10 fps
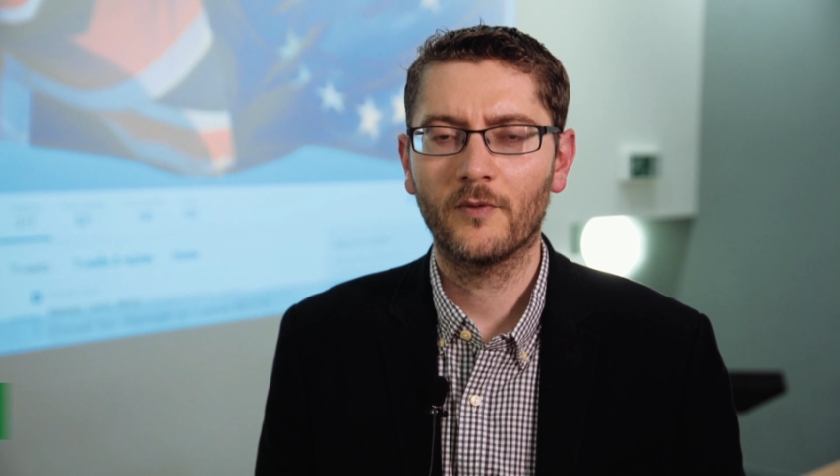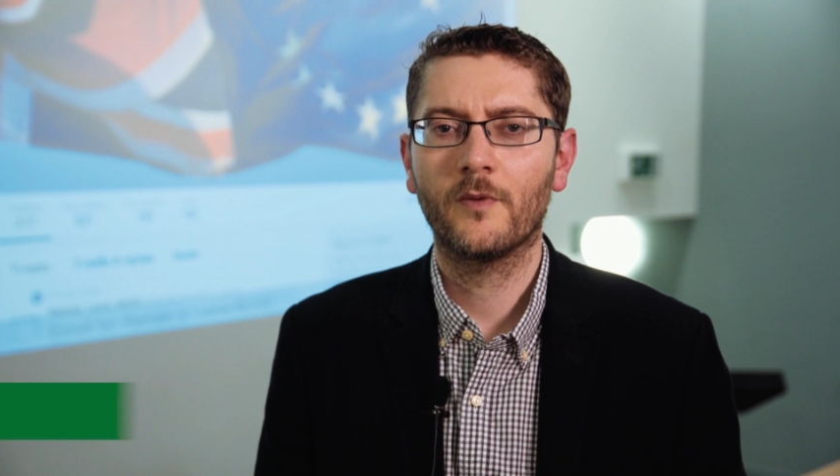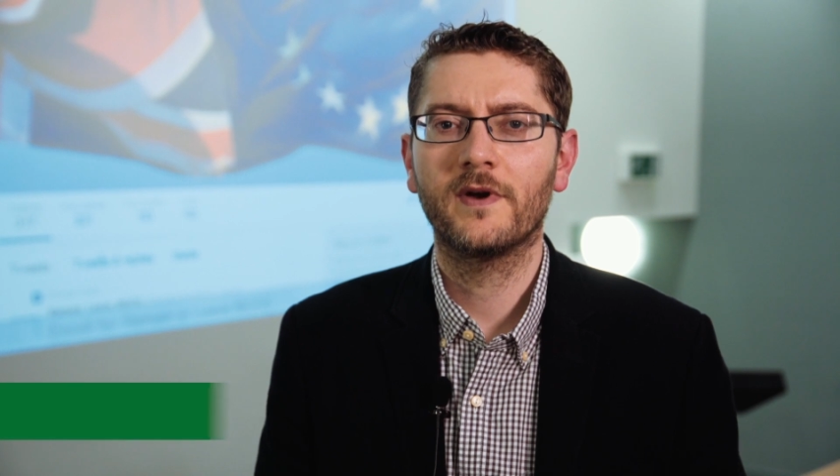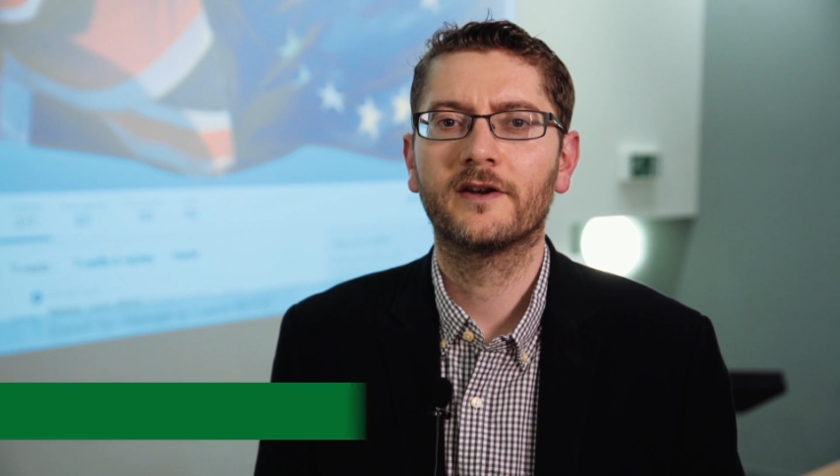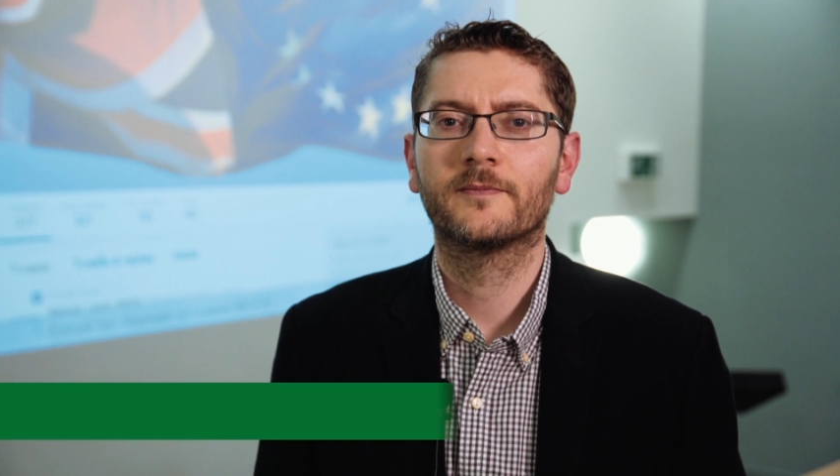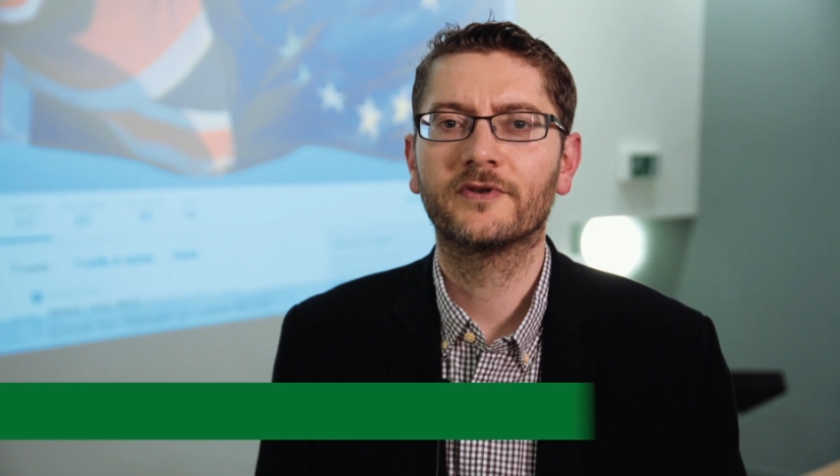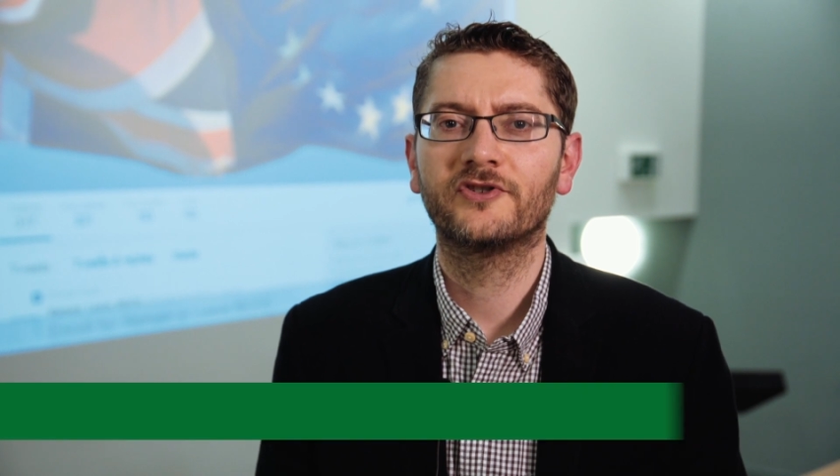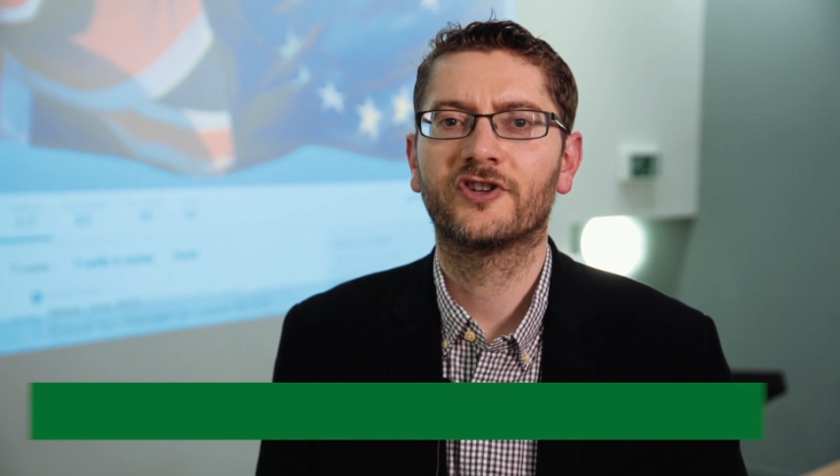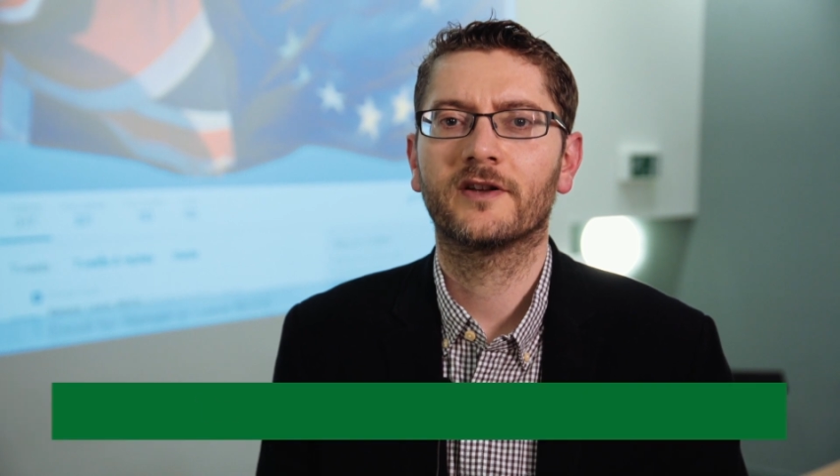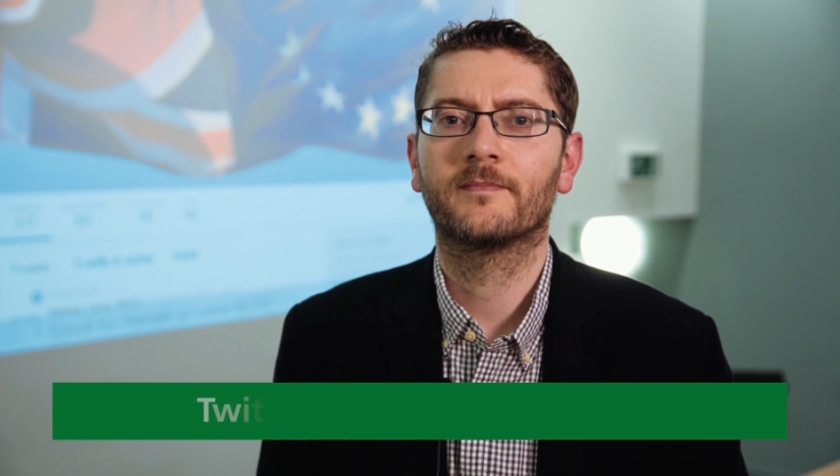way we can
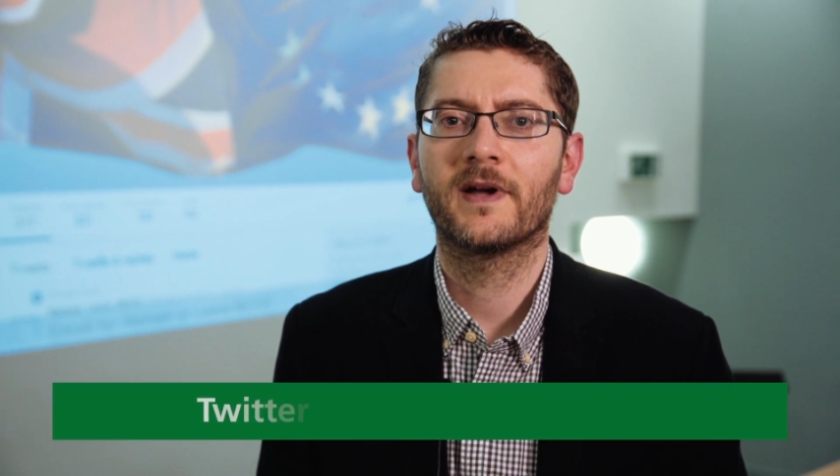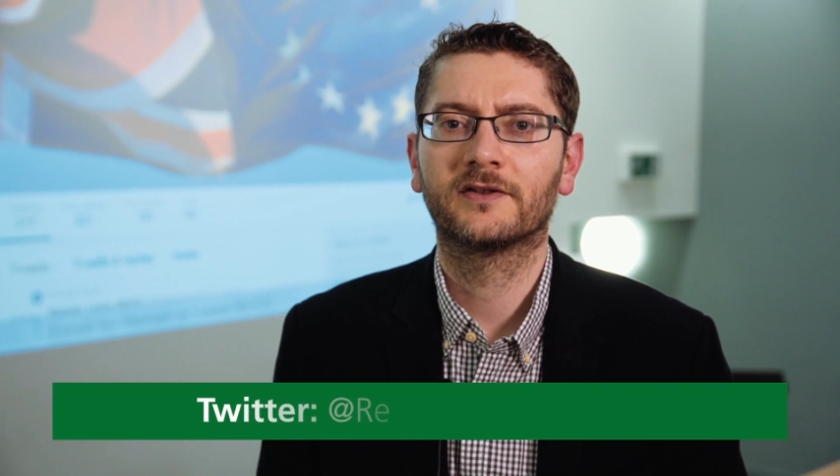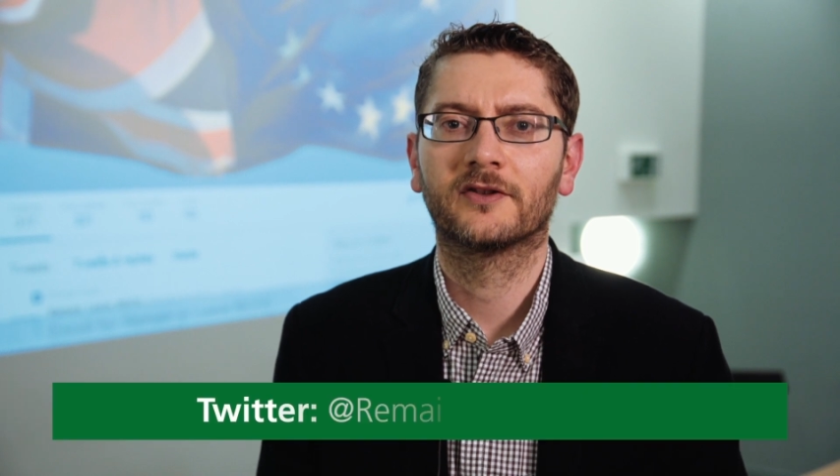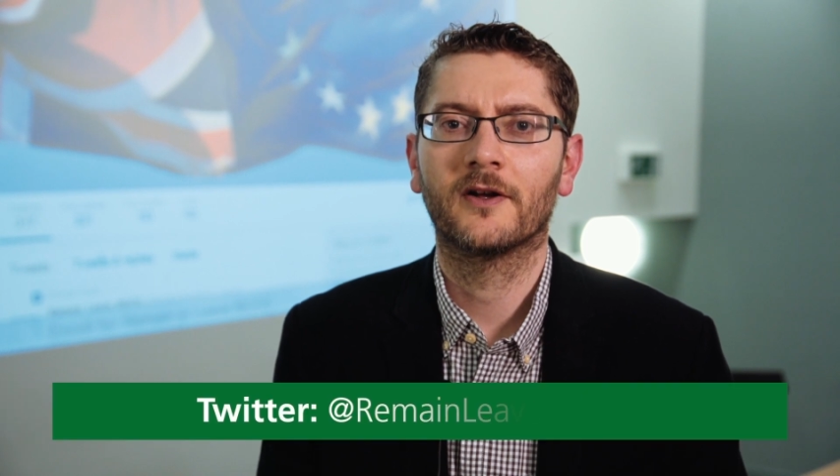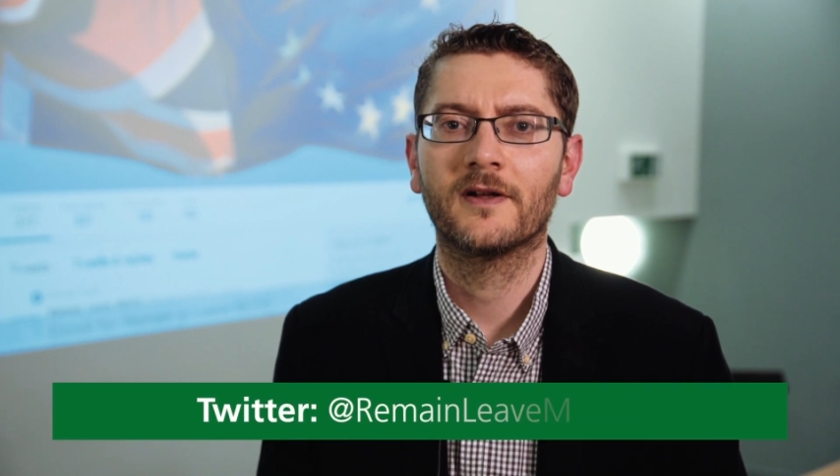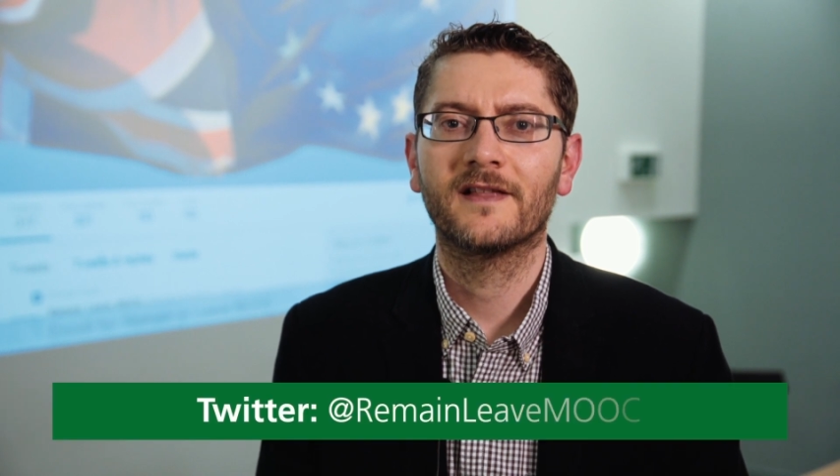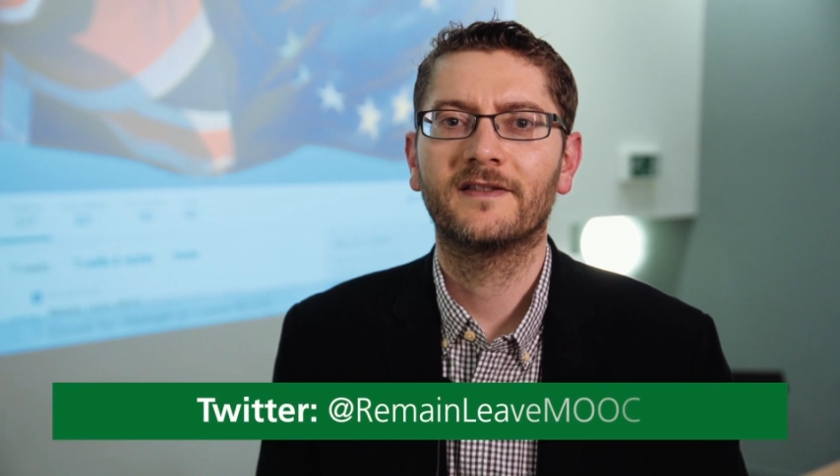appreciate better